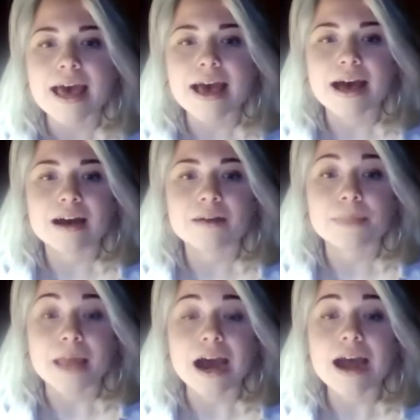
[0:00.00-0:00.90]

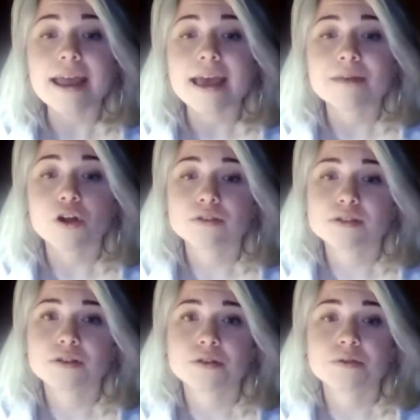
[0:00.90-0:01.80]
I am
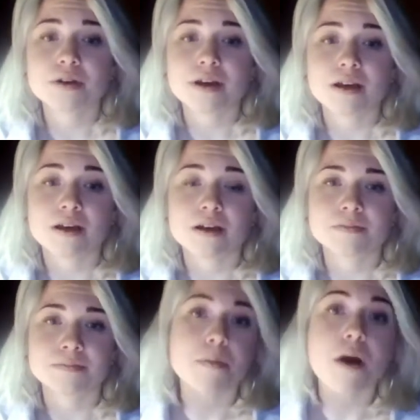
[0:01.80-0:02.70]
also
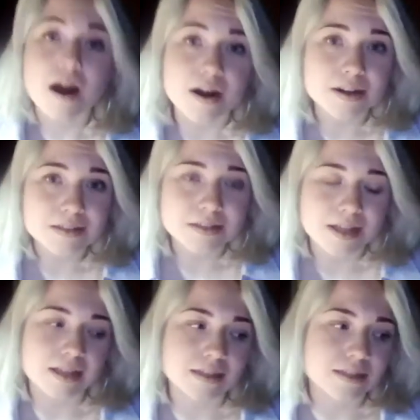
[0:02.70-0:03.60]
a part
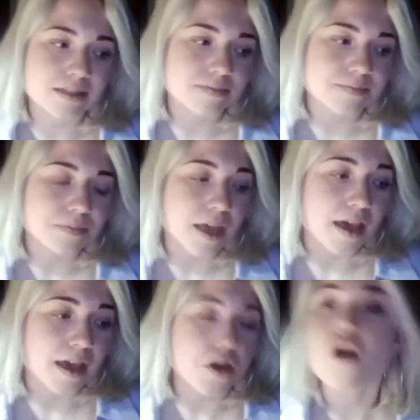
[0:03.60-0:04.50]
and a
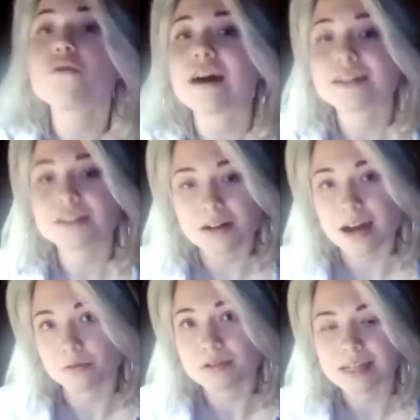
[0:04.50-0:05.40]
co-founder, I
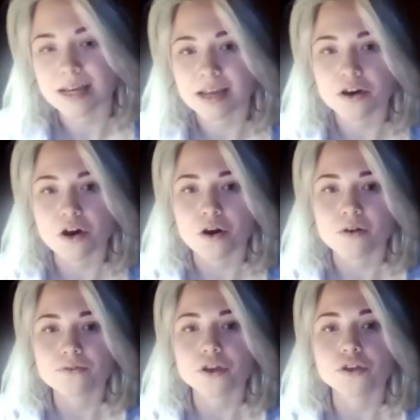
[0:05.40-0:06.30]
would say, of
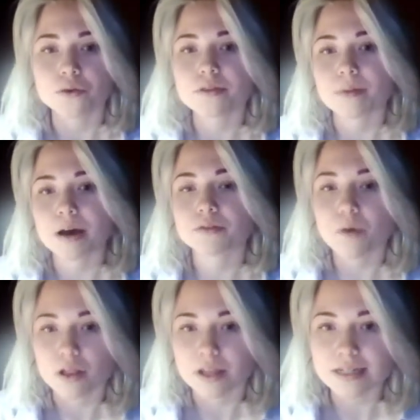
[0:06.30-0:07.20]
Youth About
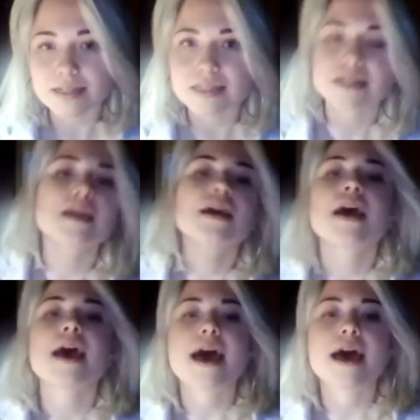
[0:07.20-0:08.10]
Politics.
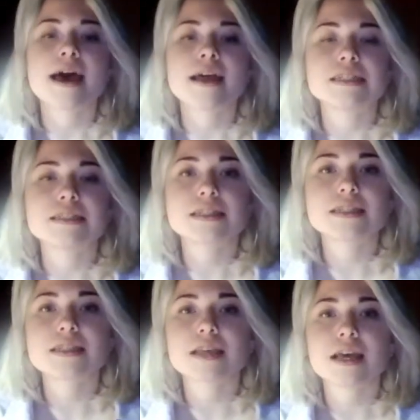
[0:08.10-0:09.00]
And this
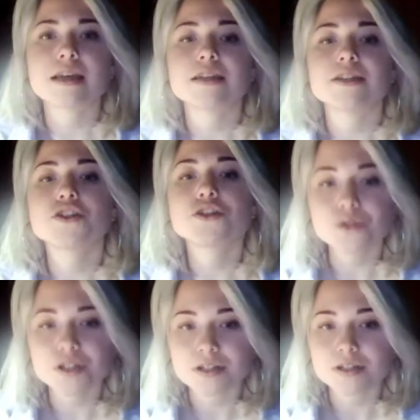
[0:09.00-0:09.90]
is a
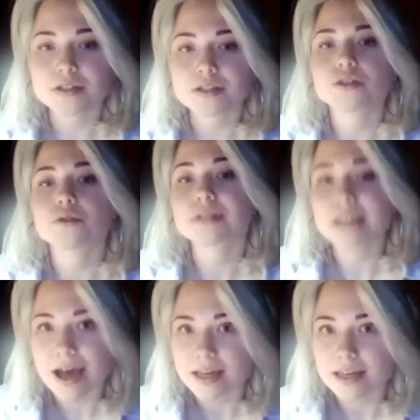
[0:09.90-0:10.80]
student
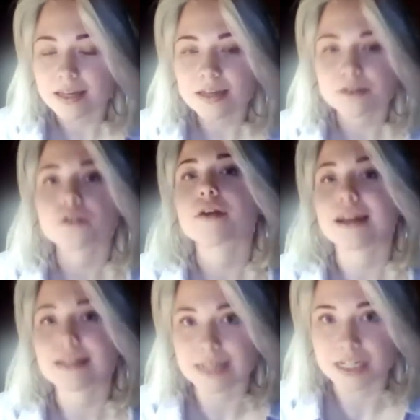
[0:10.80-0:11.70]
society, an
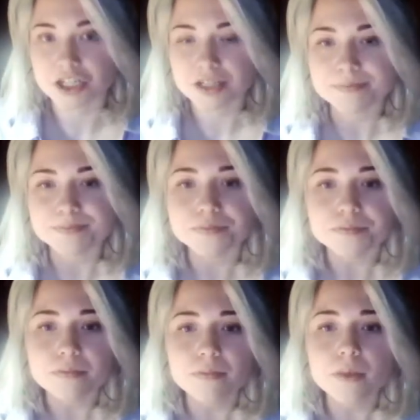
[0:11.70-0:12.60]
organization
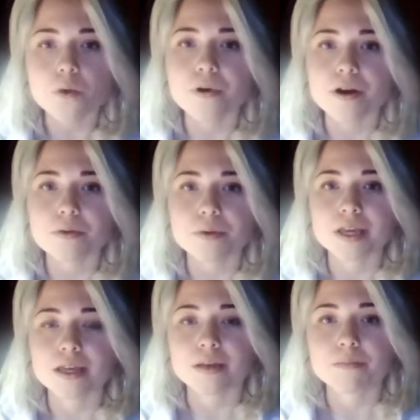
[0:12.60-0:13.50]
where
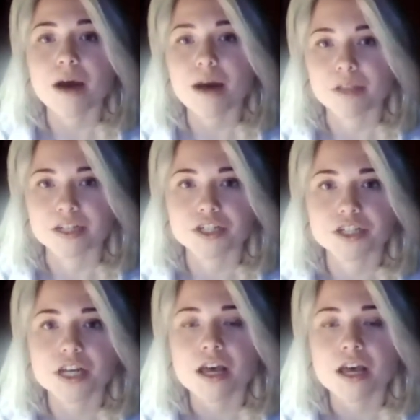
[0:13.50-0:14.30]
we publish